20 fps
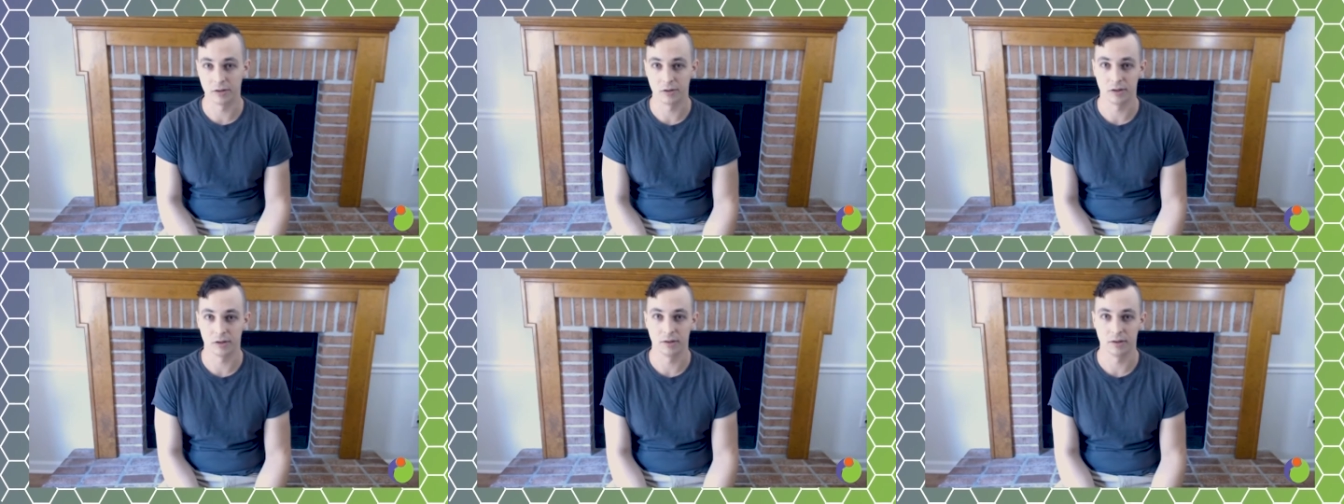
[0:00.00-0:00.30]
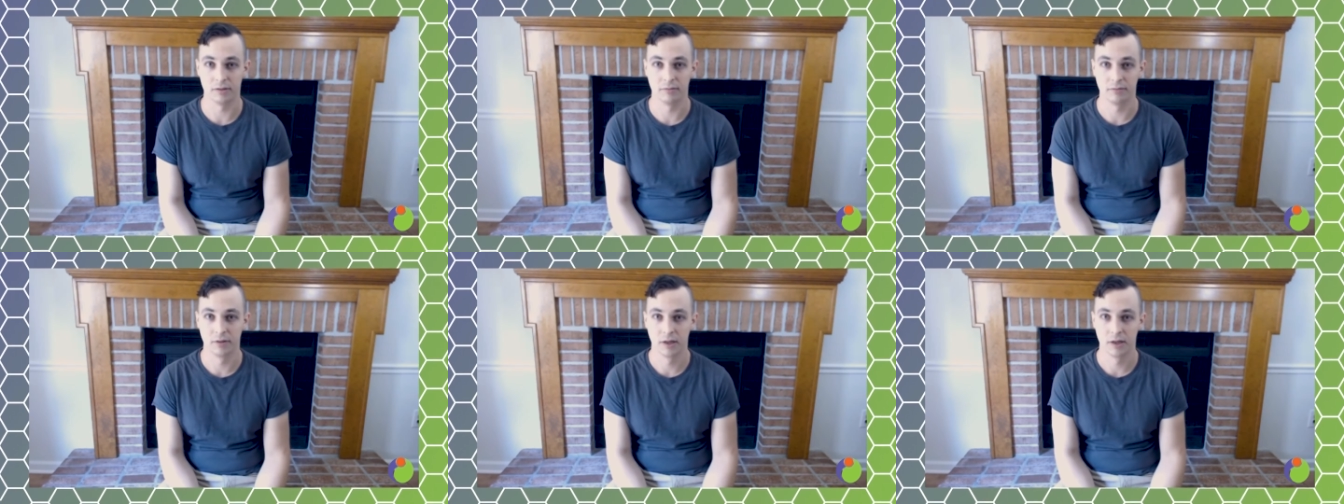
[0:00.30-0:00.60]
You
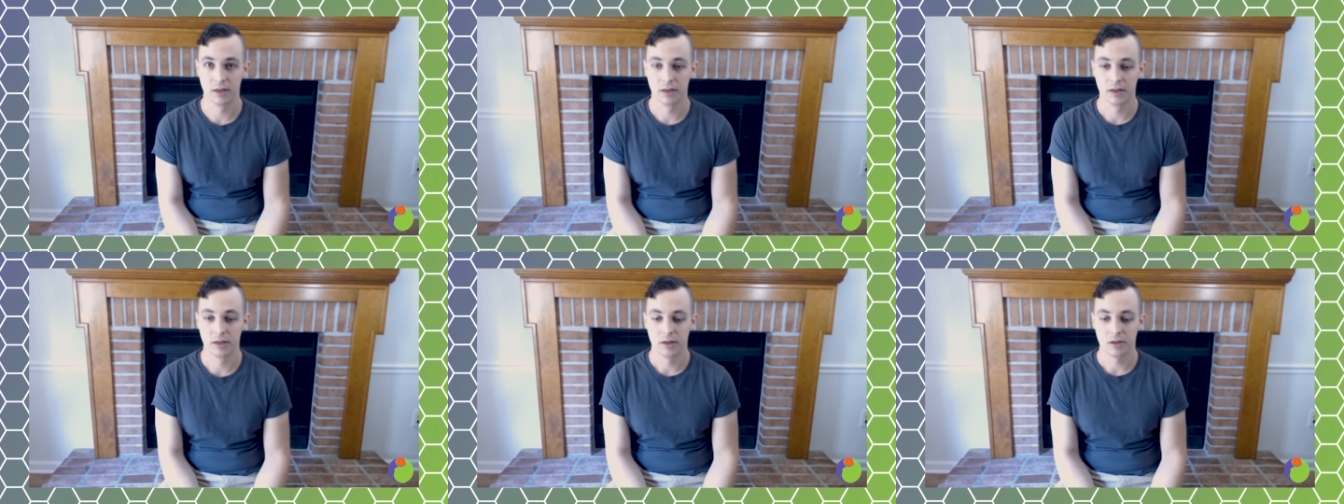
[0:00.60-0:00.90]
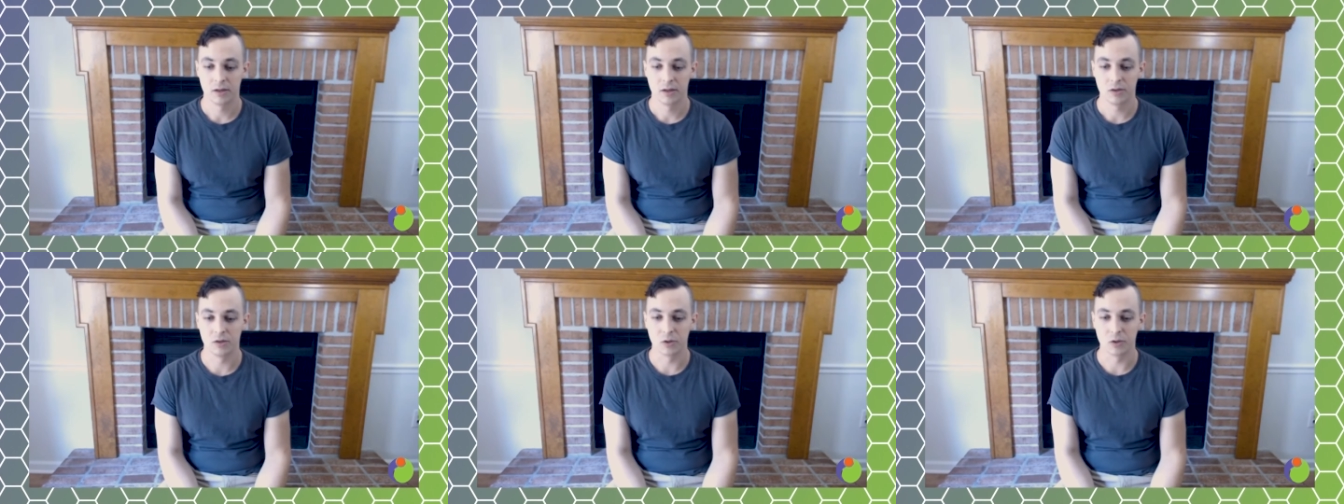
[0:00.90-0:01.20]
can
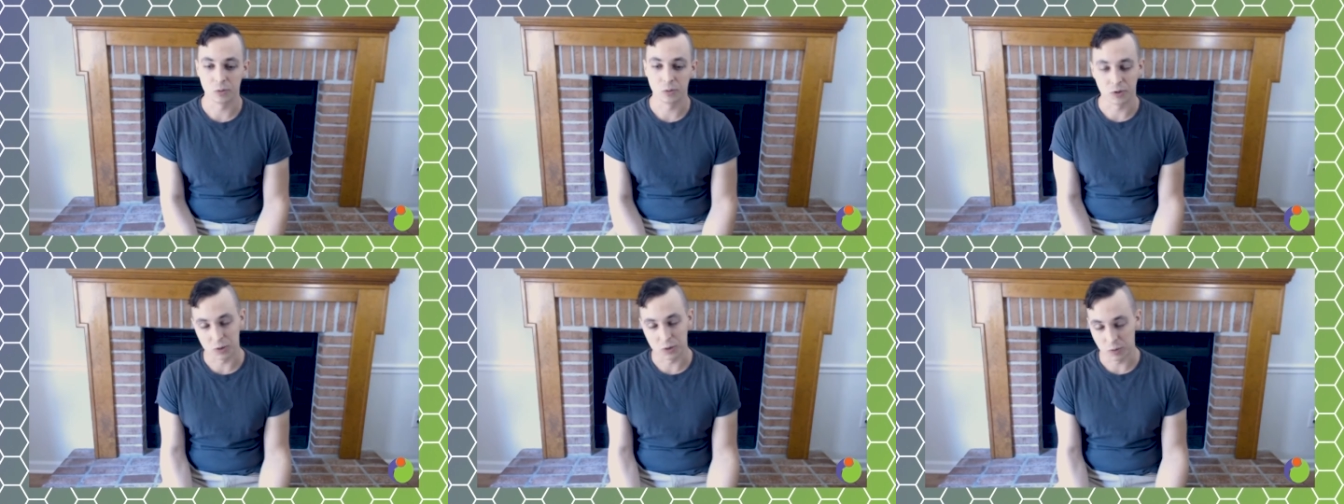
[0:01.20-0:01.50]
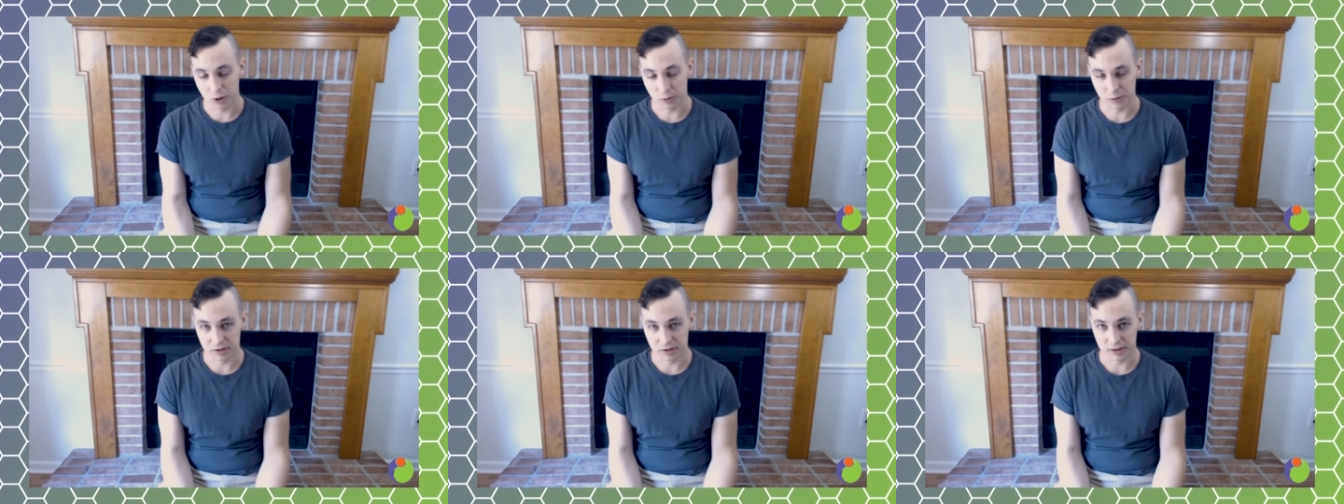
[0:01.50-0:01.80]
do what you
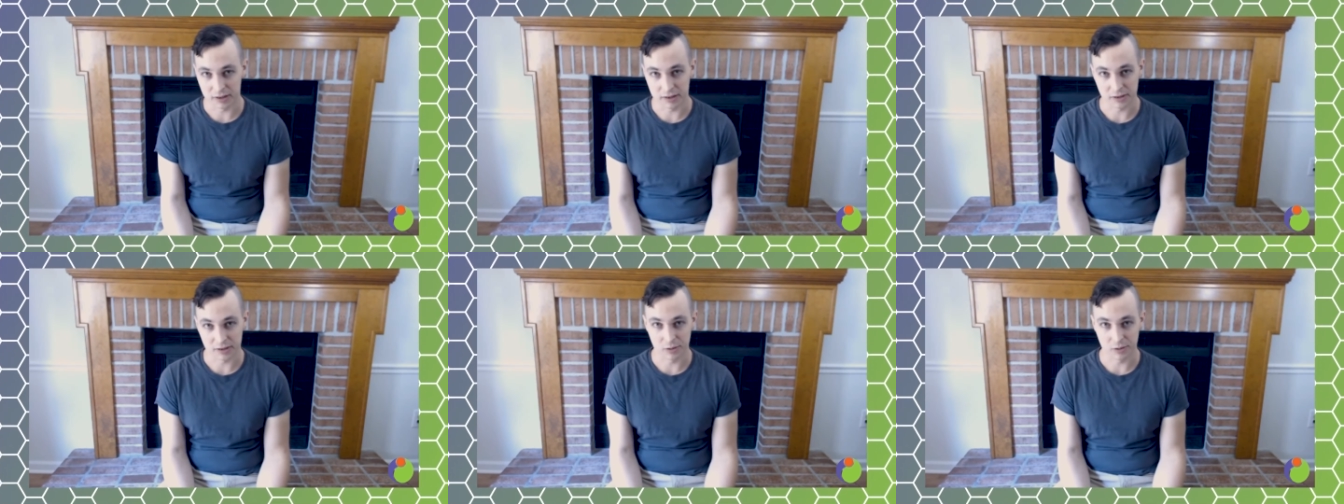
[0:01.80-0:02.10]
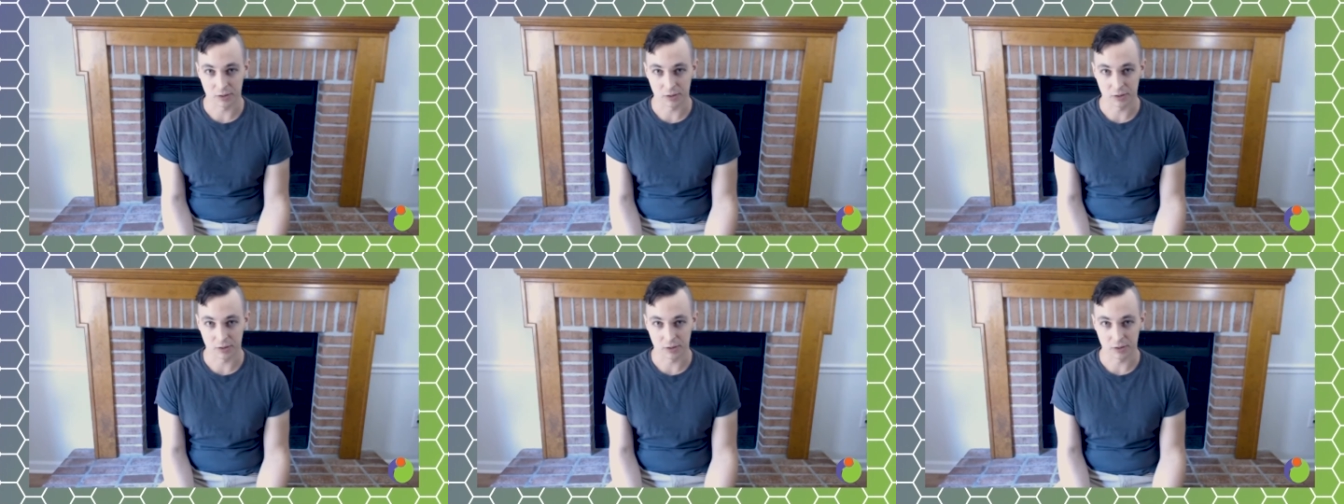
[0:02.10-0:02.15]
want with it.